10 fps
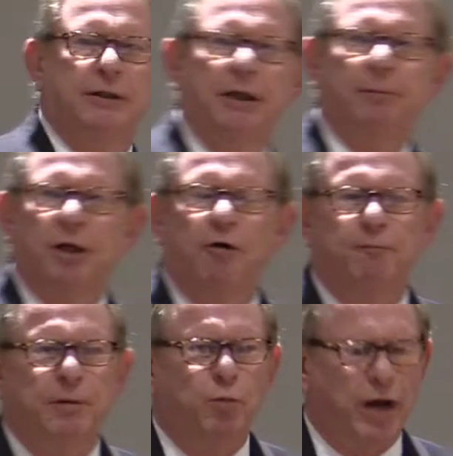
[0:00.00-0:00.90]
Coming home
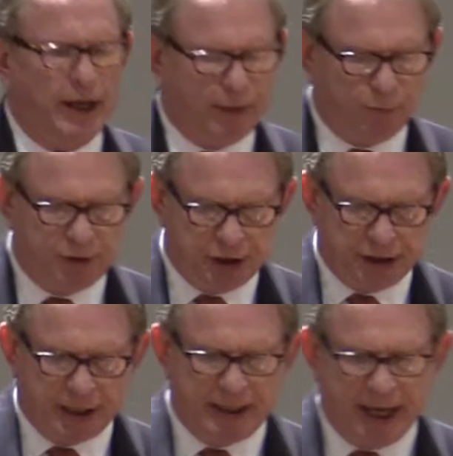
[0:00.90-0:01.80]
from a wedding when she
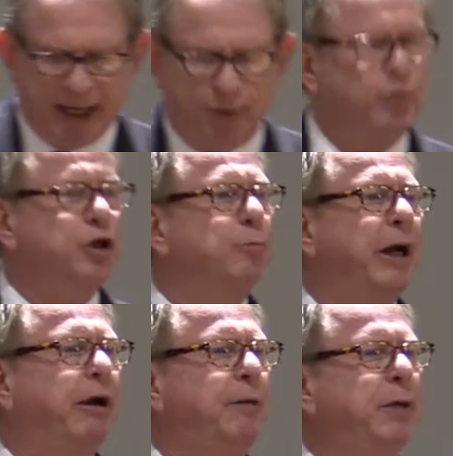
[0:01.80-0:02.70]
said, Daddy, will you
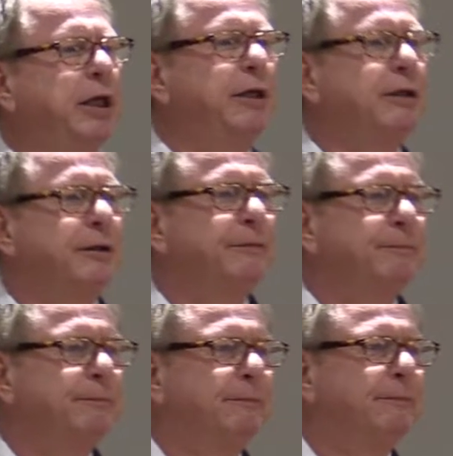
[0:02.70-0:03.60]
marry me?
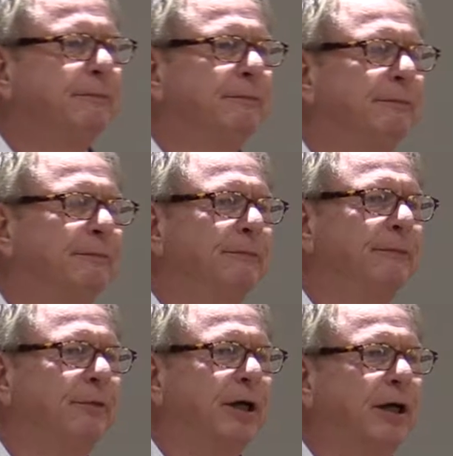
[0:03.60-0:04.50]

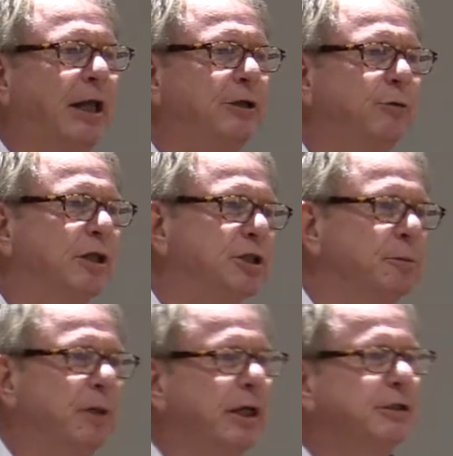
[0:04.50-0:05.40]
Well, I knew what she
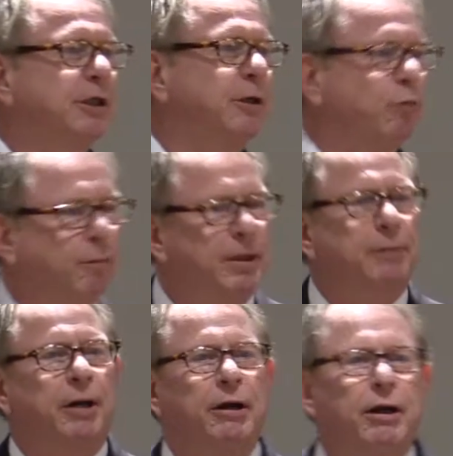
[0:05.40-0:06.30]
meant. She didn't want me to
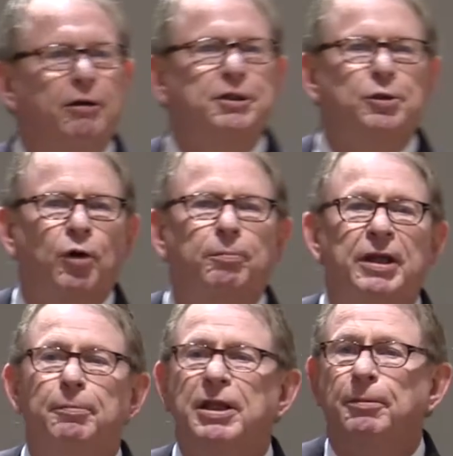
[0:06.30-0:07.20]
marry her. She wanted me
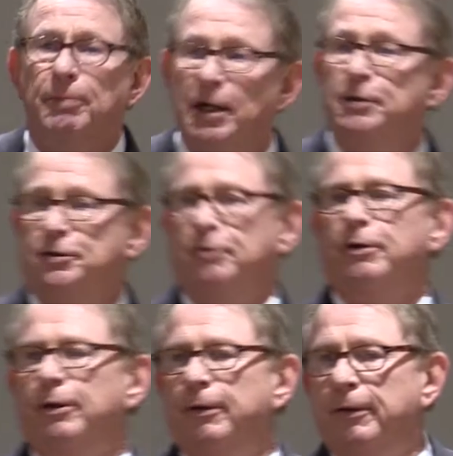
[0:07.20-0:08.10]
to be the minister.
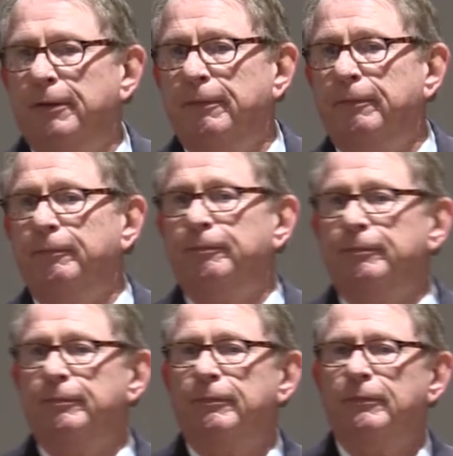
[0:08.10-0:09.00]

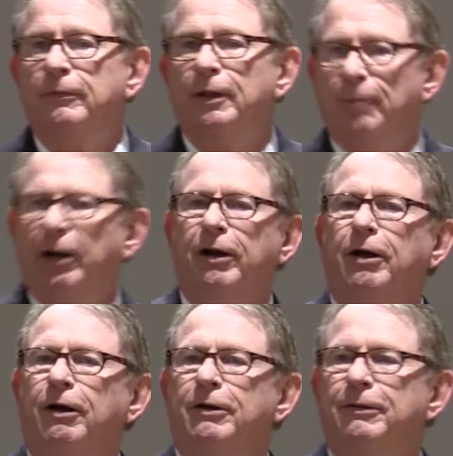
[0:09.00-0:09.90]
I married
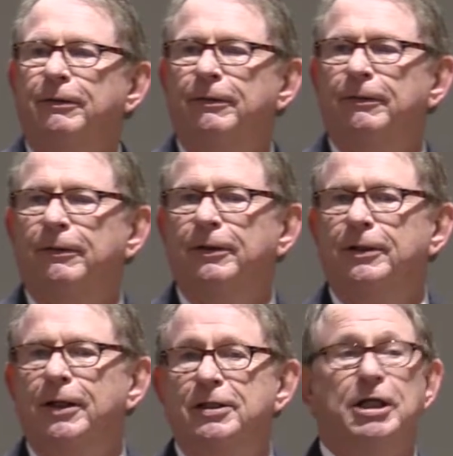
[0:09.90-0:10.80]
her.
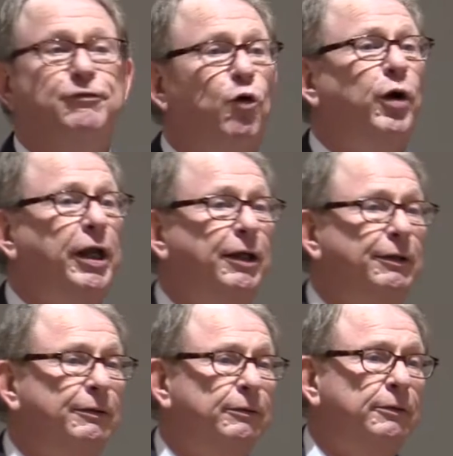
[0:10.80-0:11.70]
And she's 40
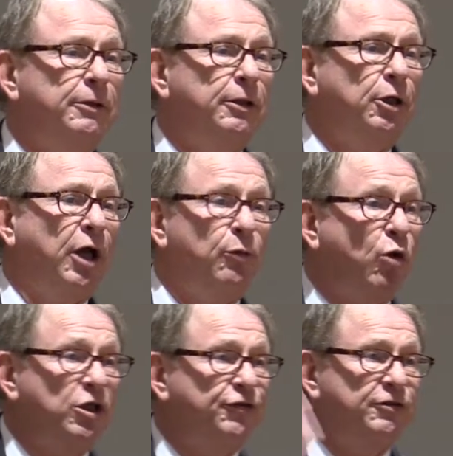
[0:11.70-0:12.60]
and
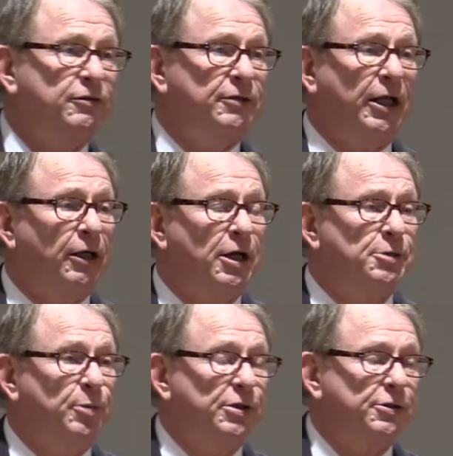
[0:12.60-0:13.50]
wants 10
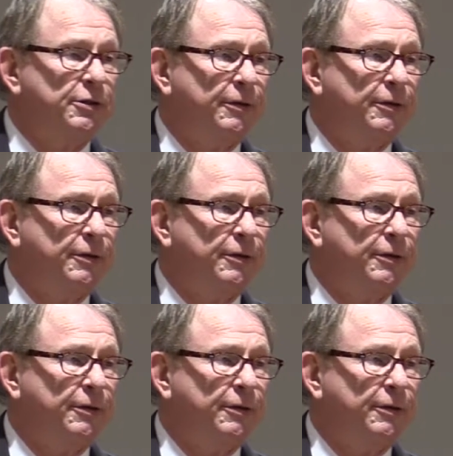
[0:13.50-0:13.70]
husbands.